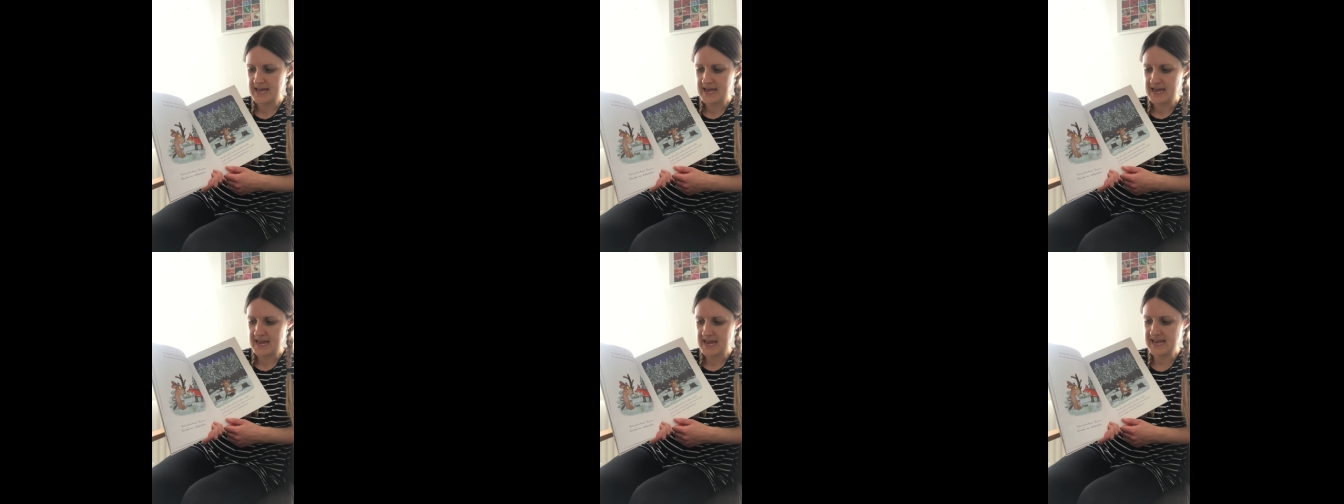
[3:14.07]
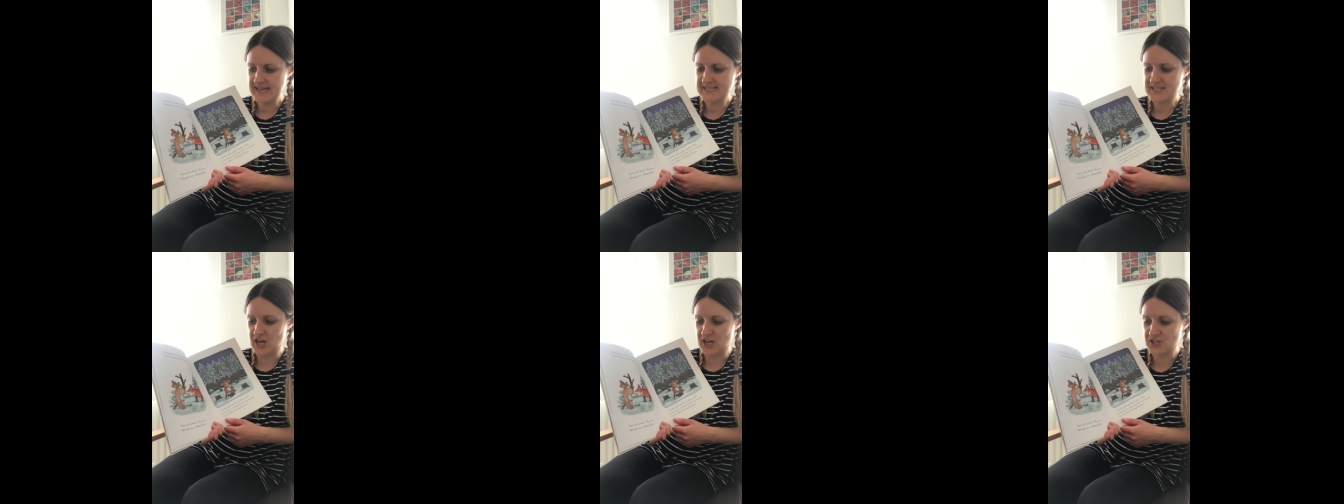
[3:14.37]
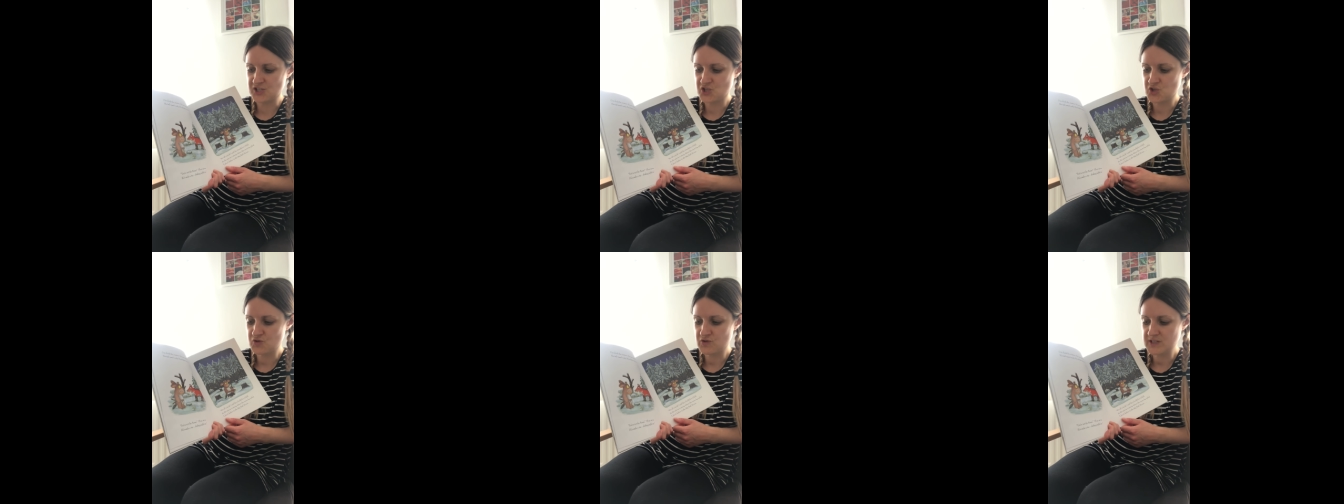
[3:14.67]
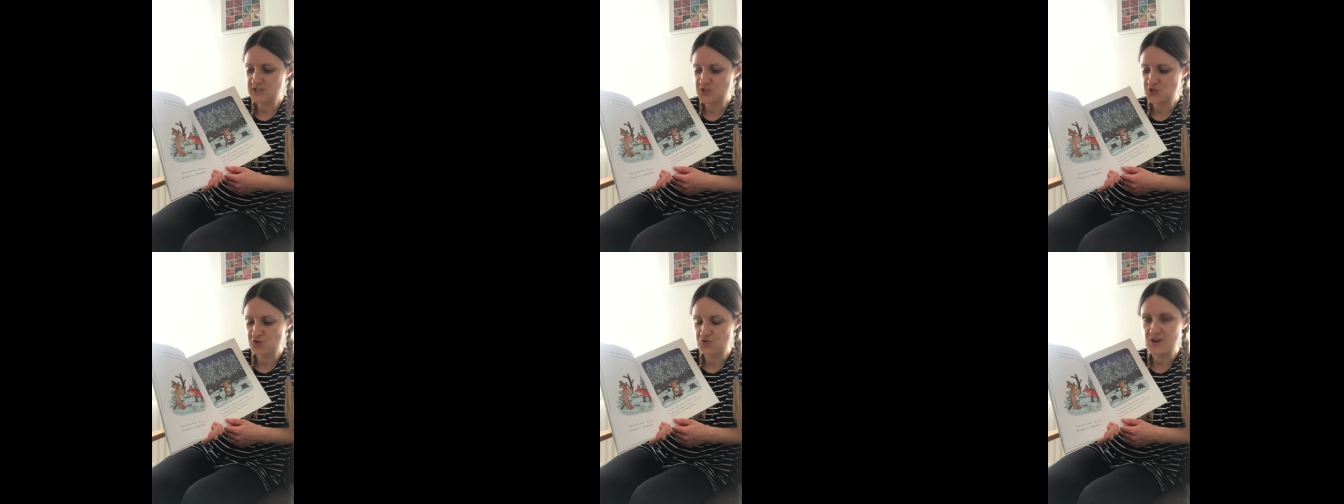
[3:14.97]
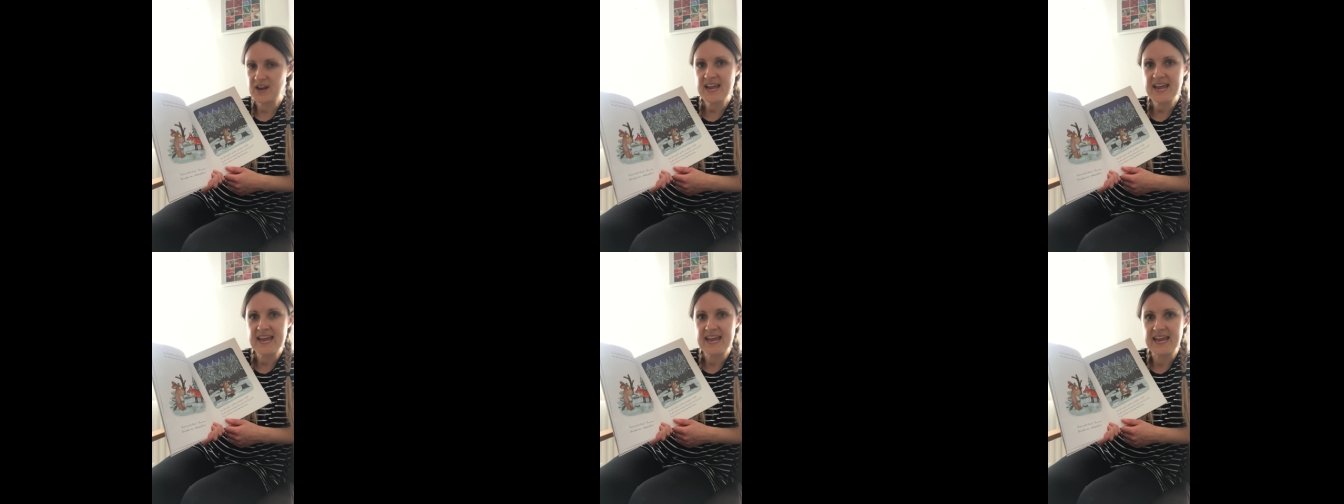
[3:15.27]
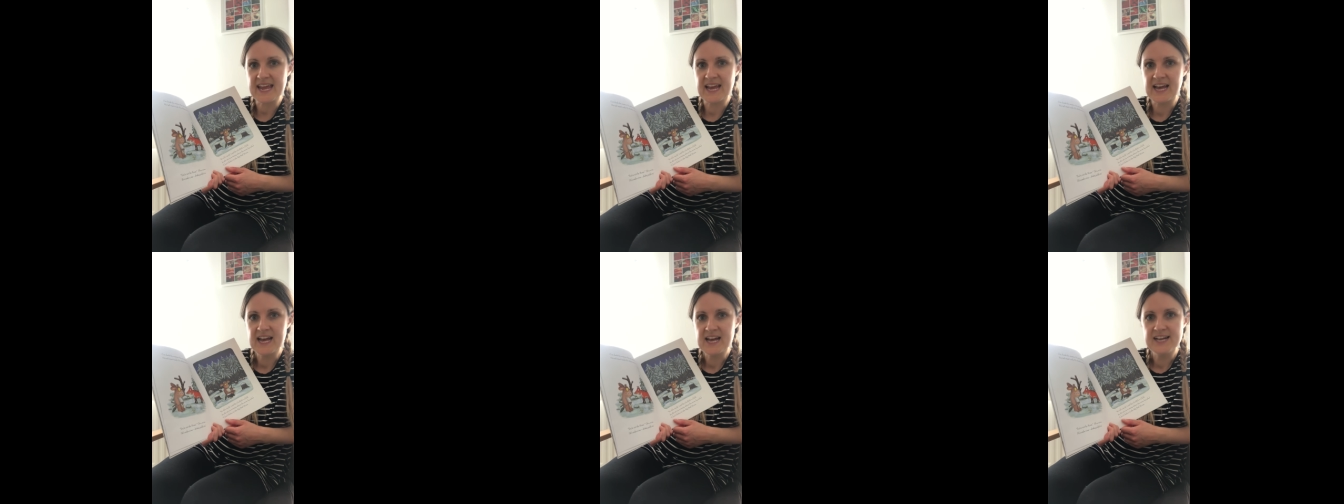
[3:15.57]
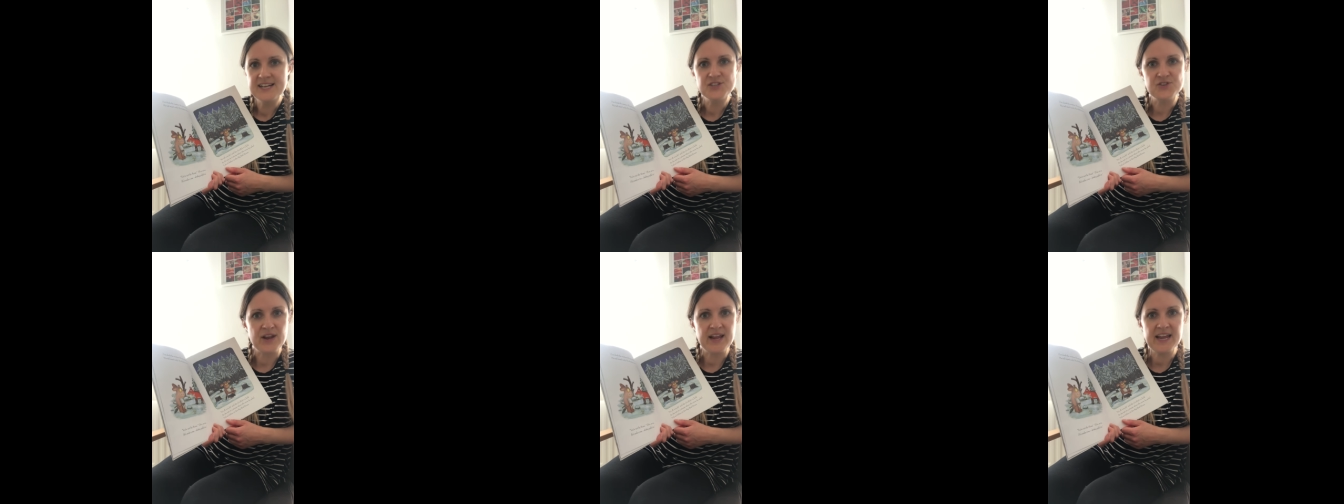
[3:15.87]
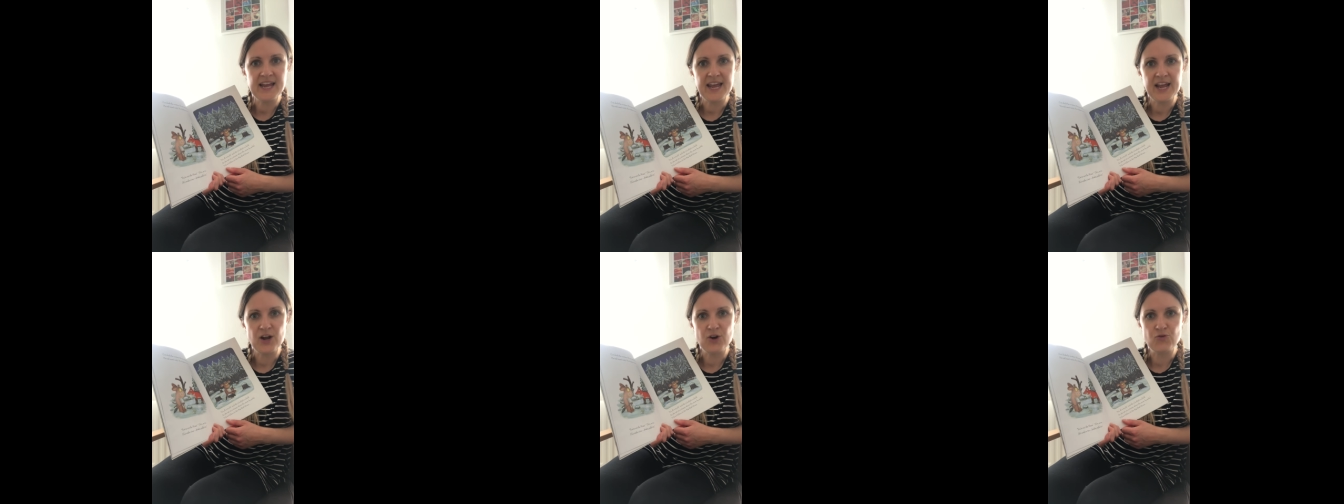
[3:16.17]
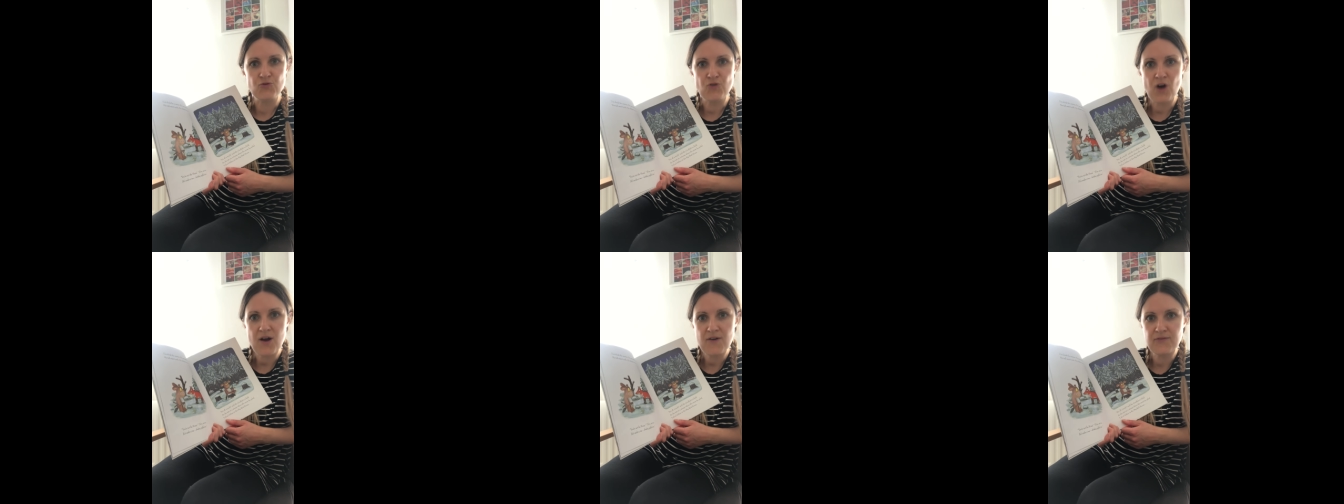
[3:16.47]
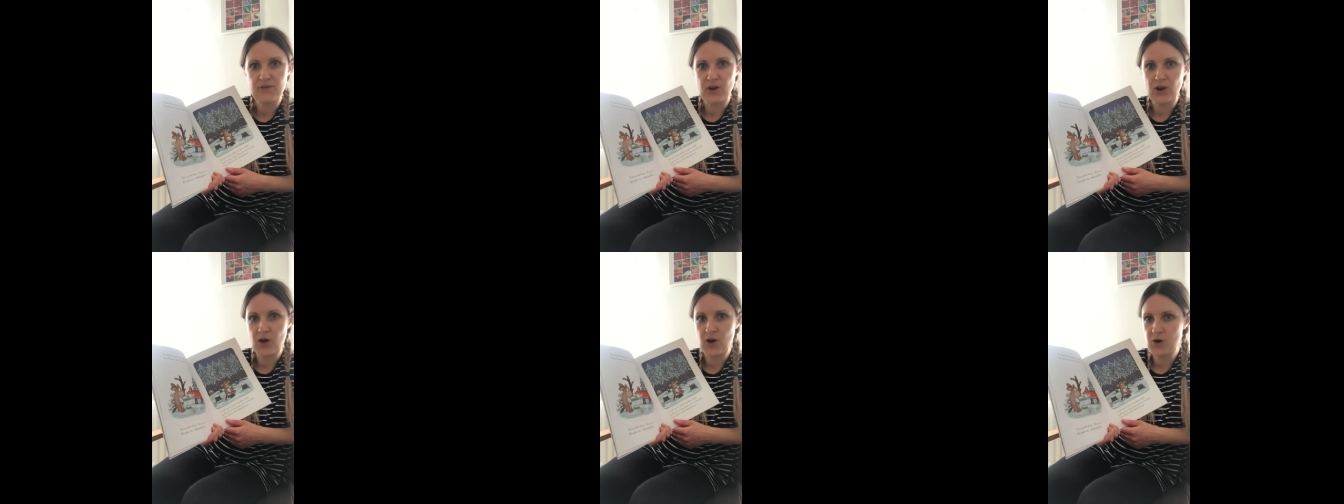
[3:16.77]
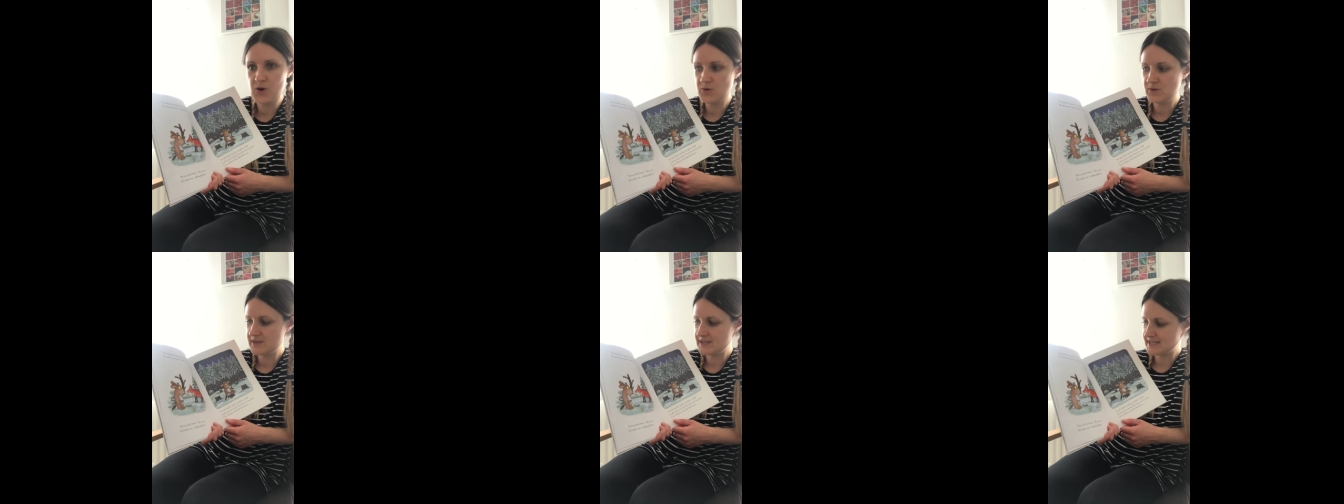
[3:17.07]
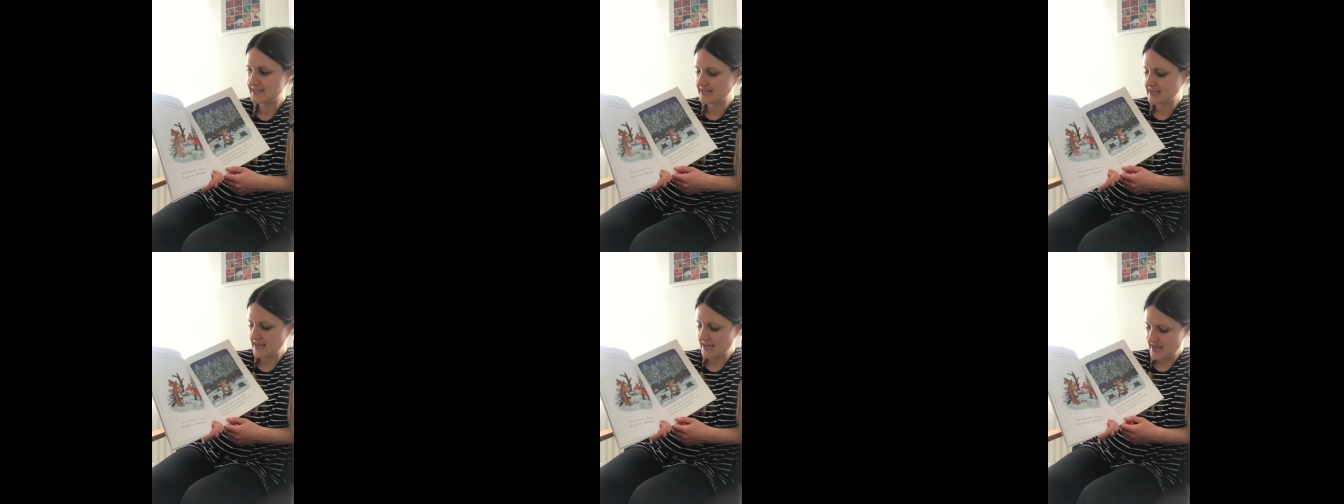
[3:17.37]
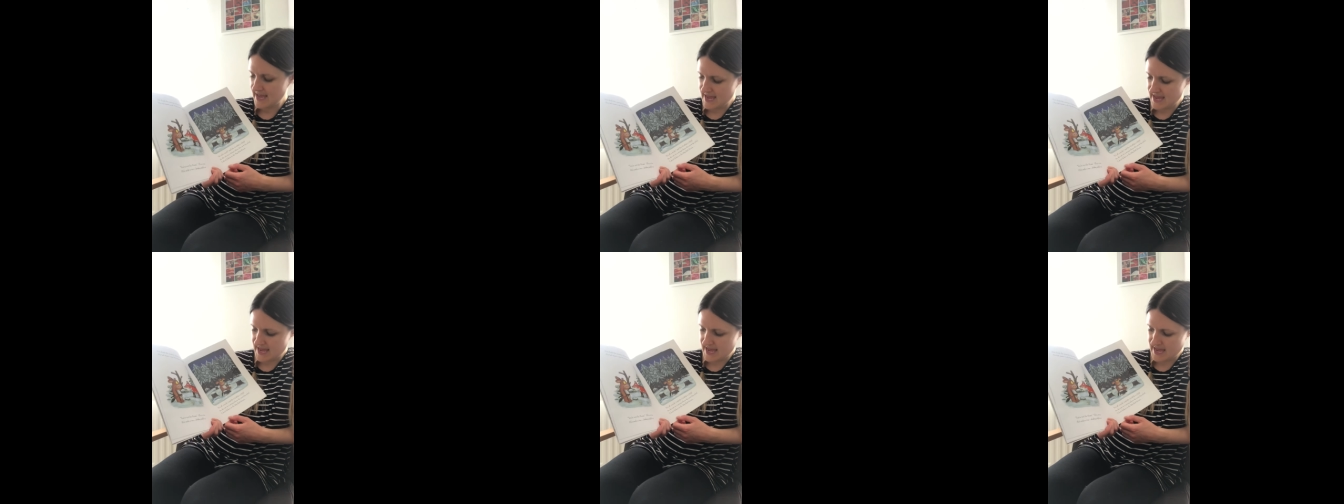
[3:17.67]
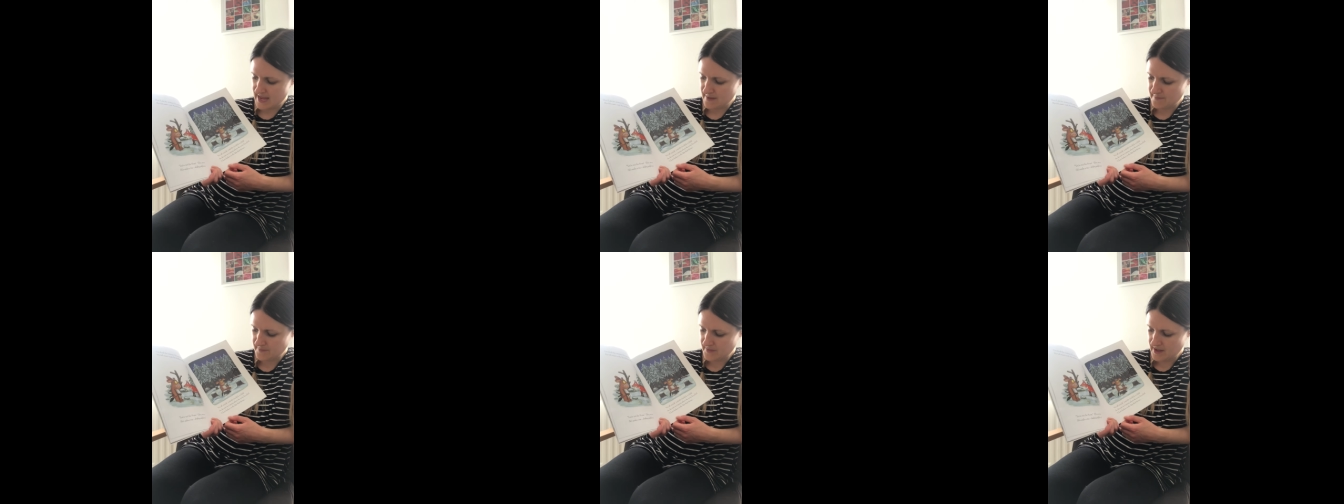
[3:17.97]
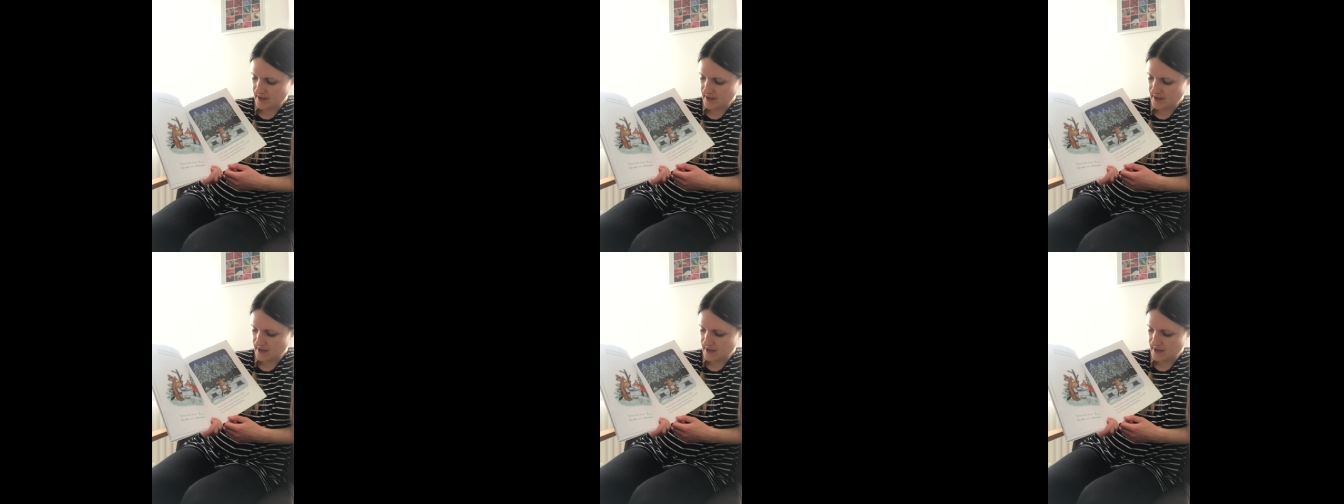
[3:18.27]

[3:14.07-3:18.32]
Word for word: He's under a tree, drinking Gruffalo tea.